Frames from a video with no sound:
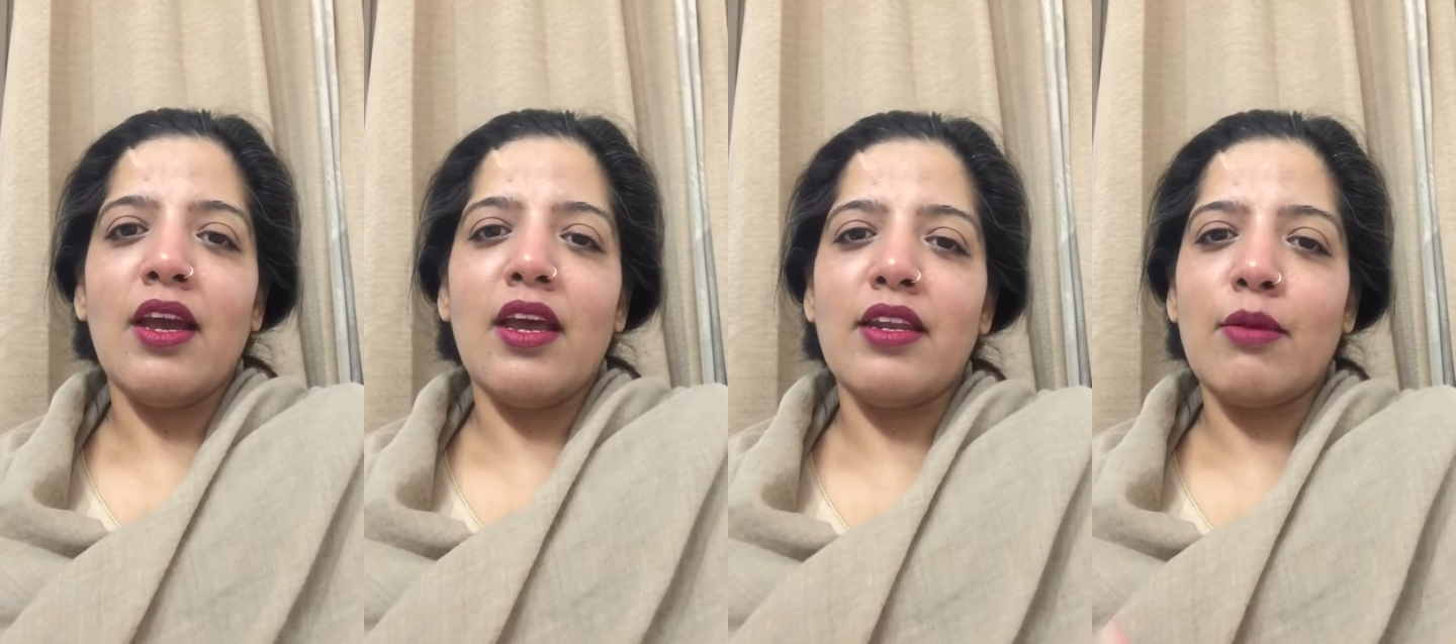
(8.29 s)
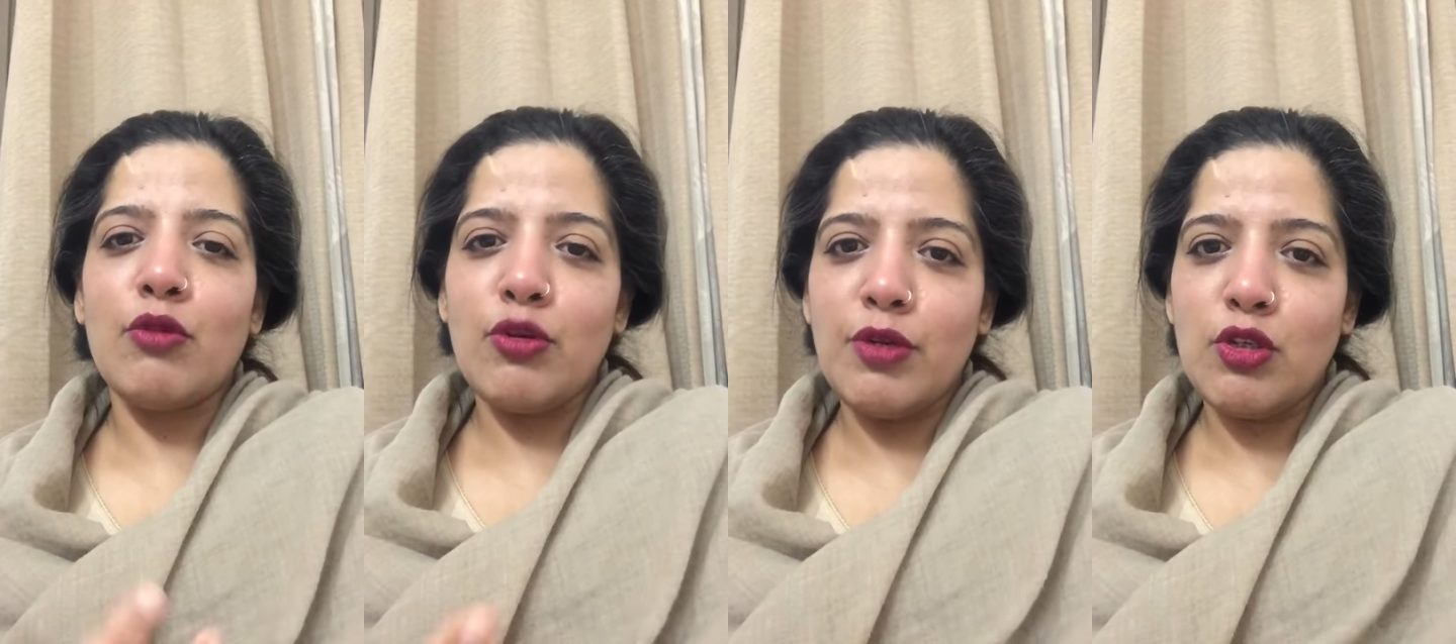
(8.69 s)
And I'm
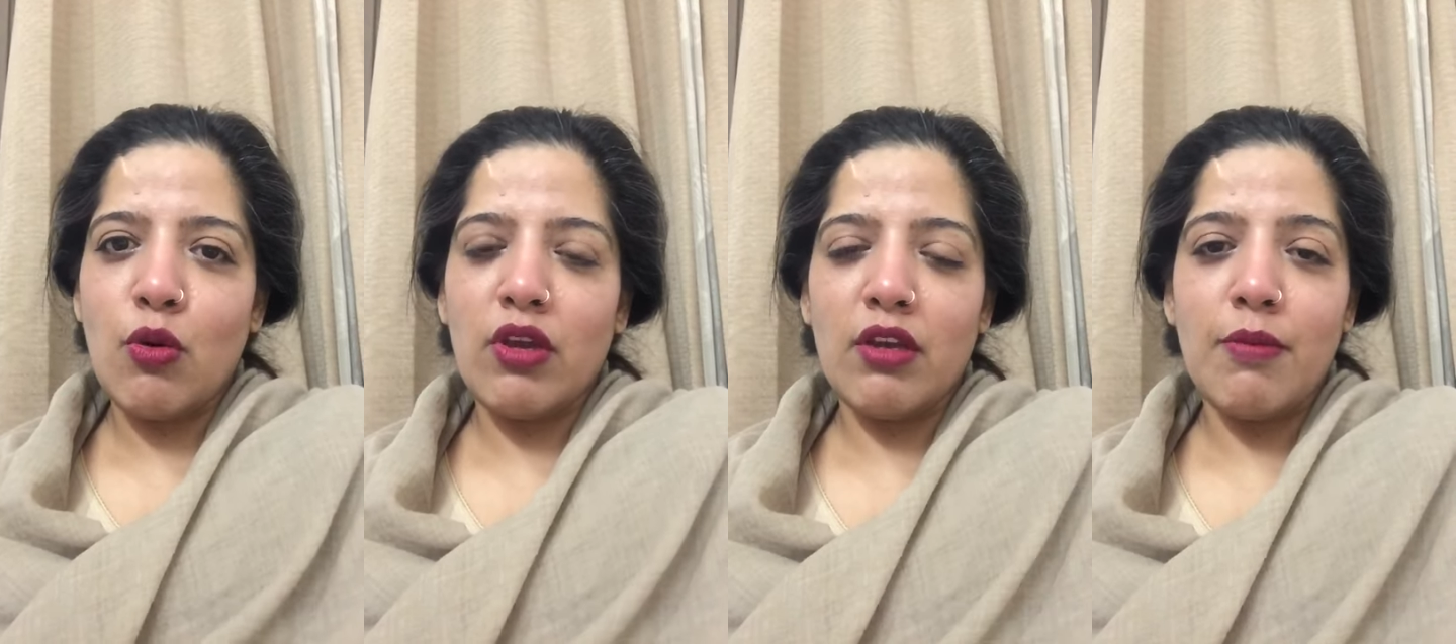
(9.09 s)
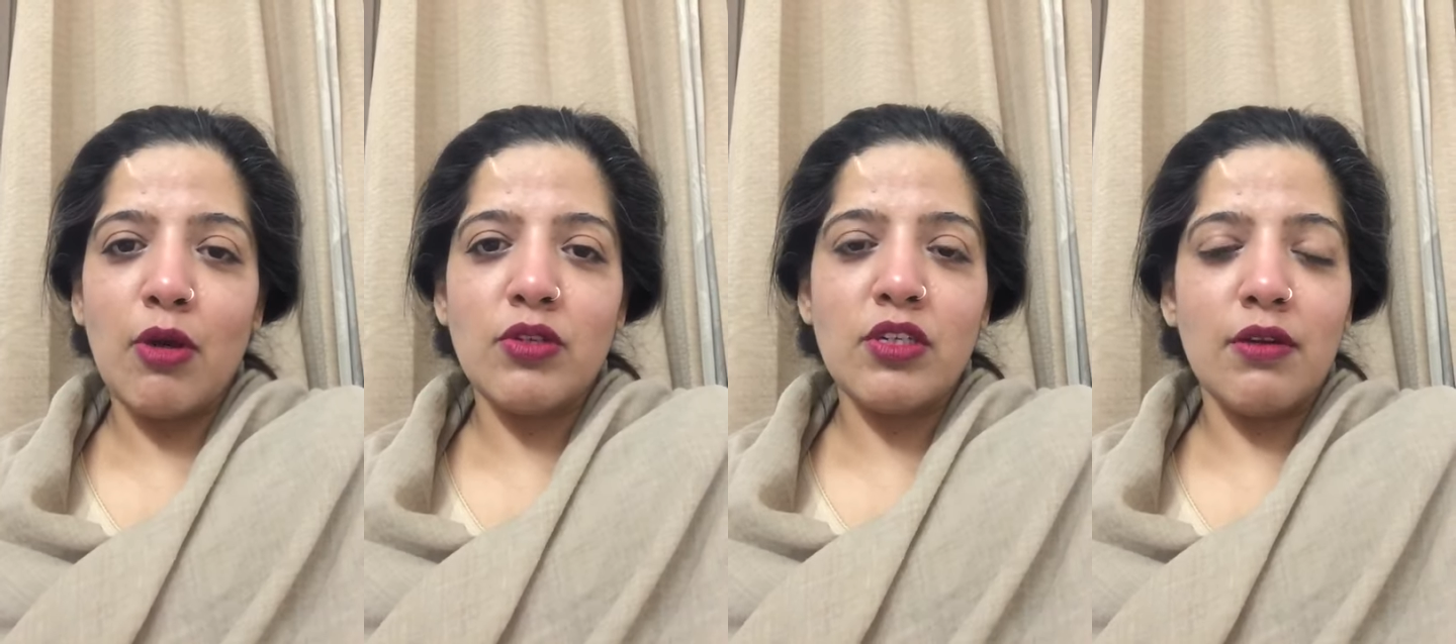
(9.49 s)
going to be talking
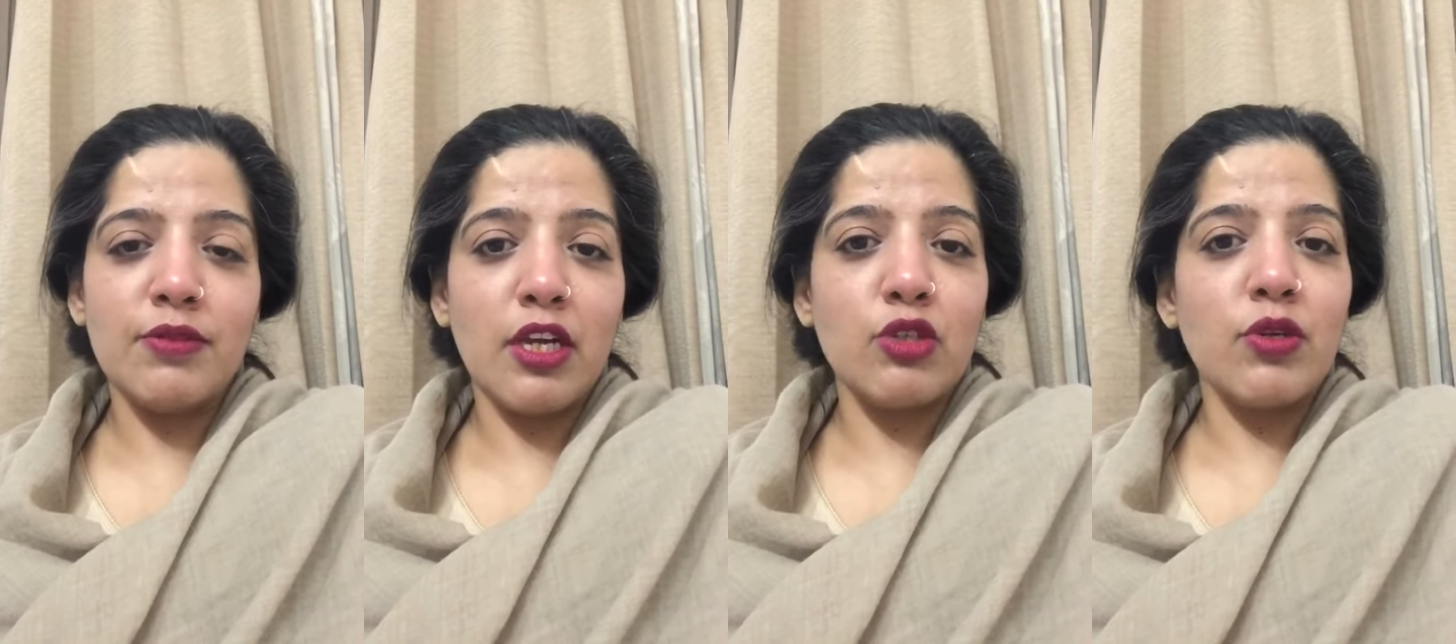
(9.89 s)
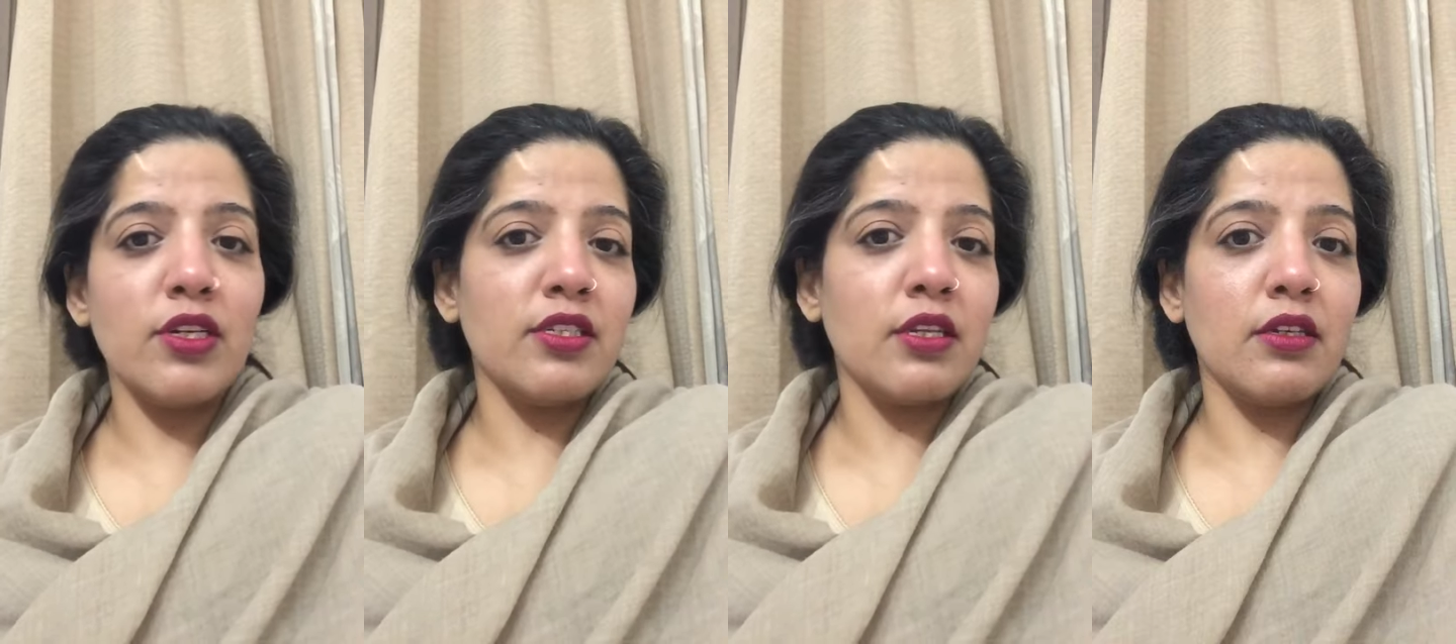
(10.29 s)
about sexual
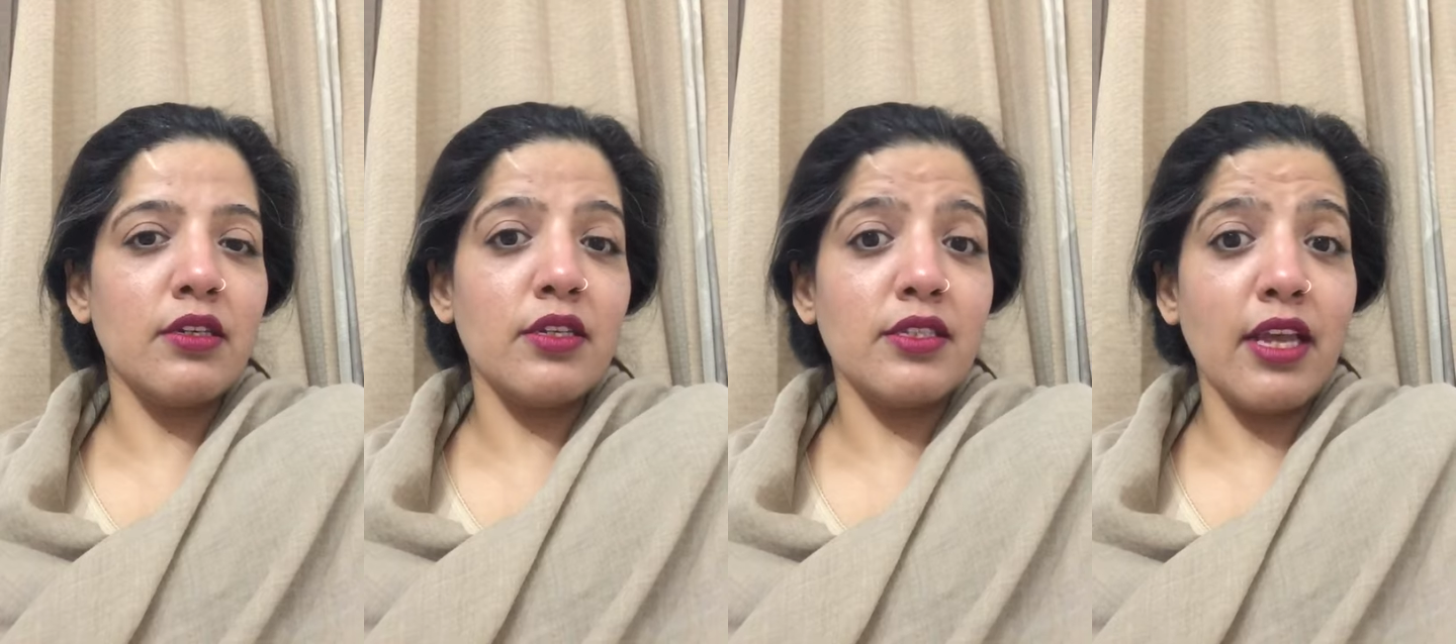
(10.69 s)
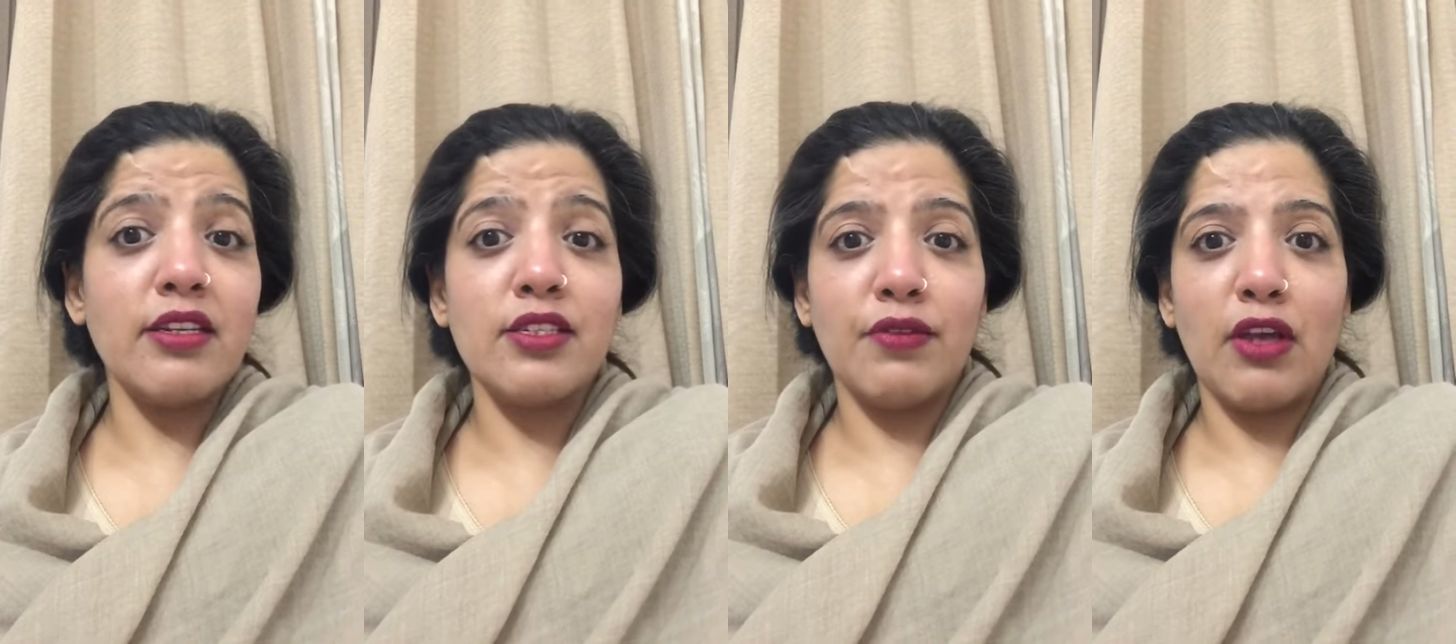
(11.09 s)

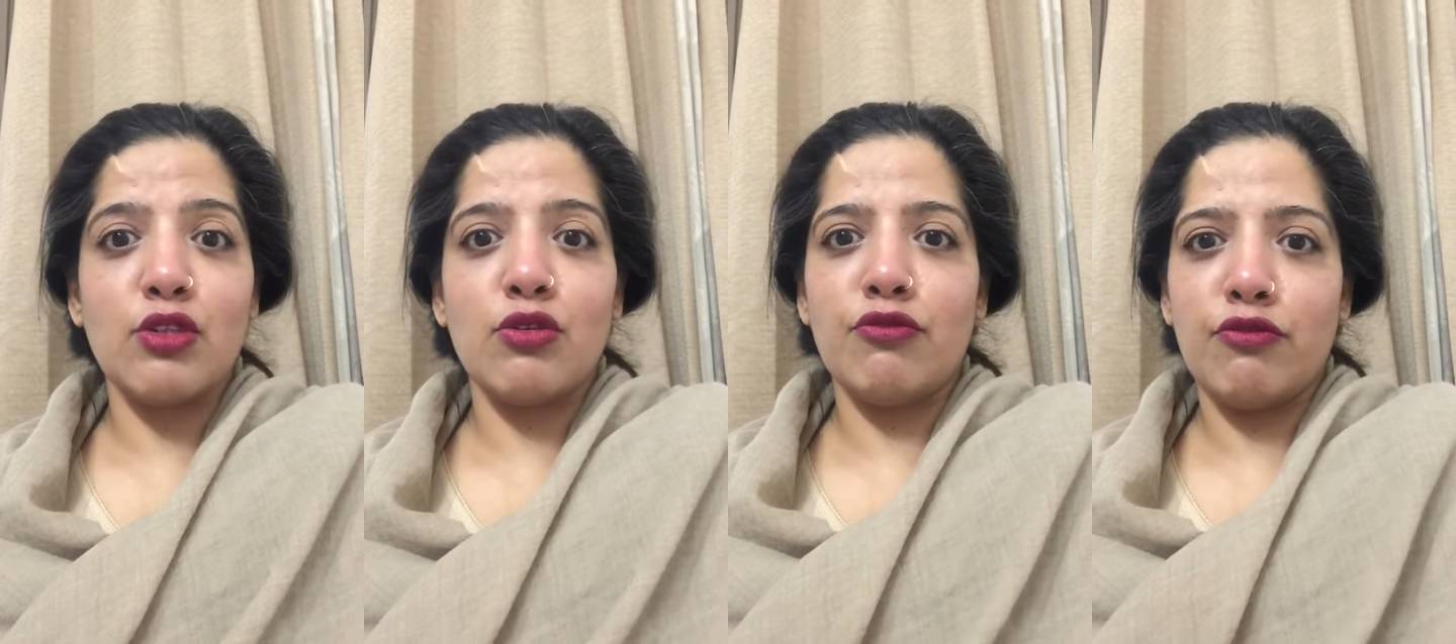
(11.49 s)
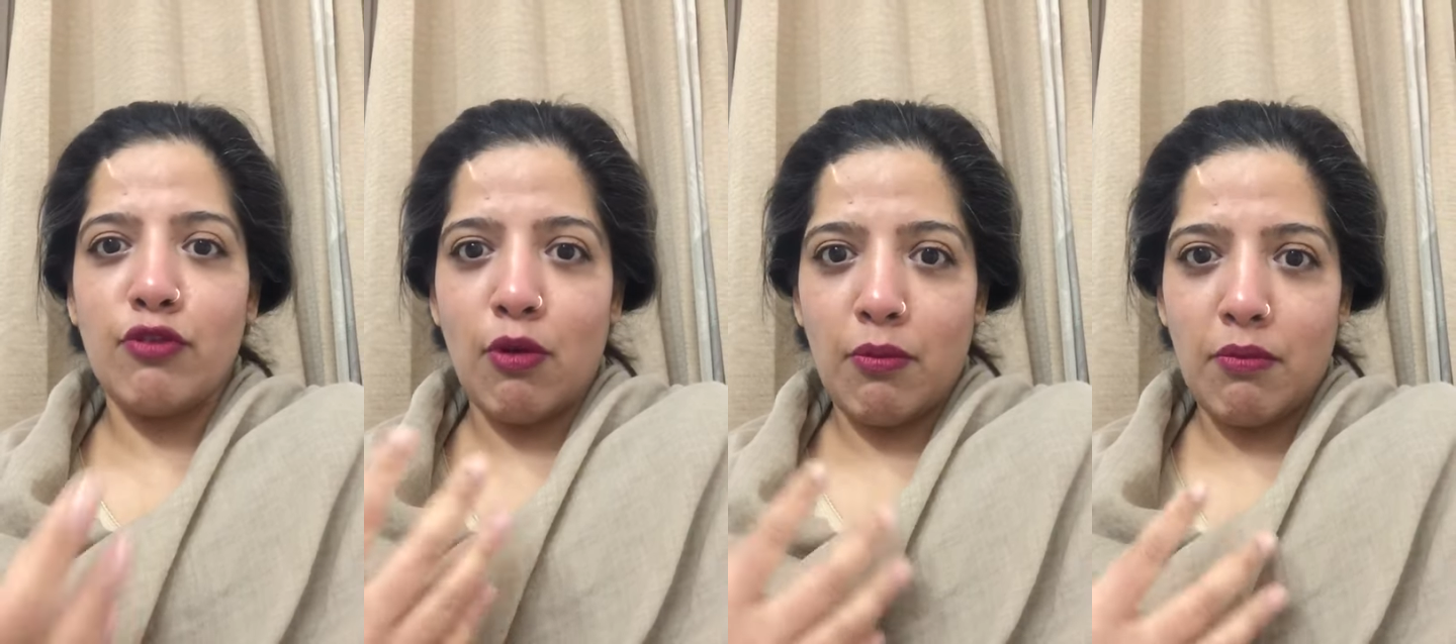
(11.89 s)
dissatisfaction
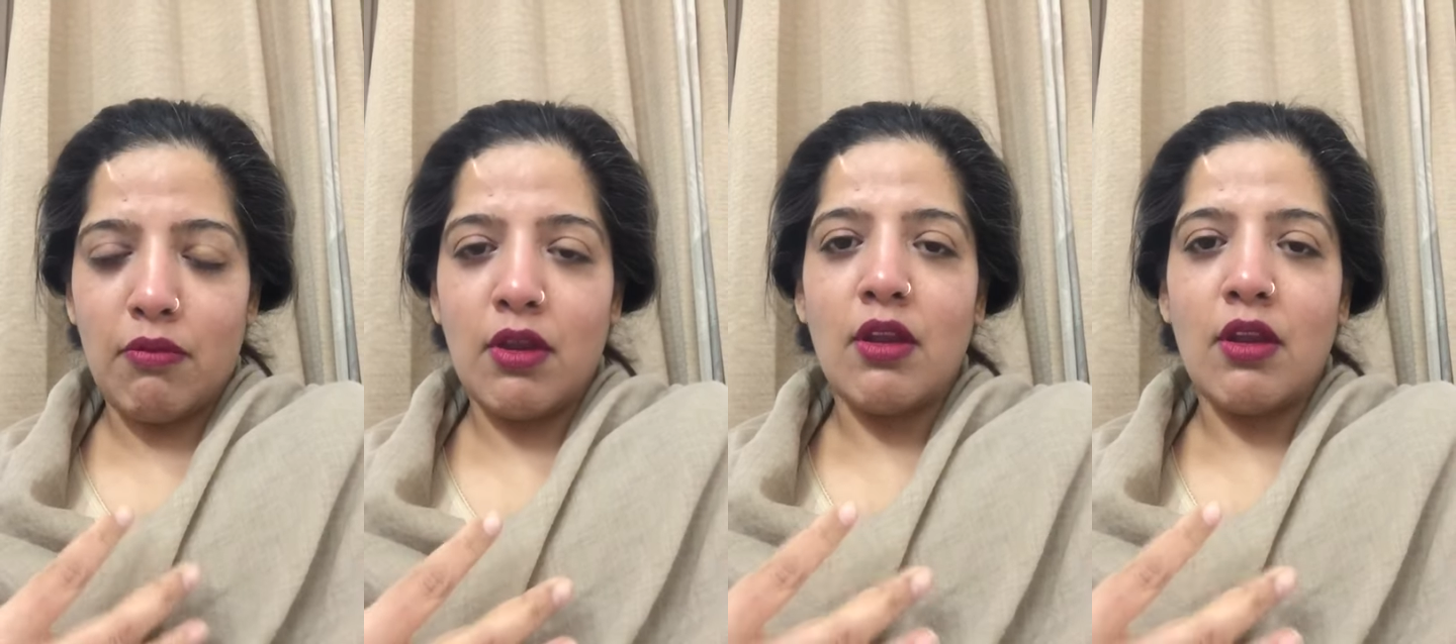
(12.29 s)
from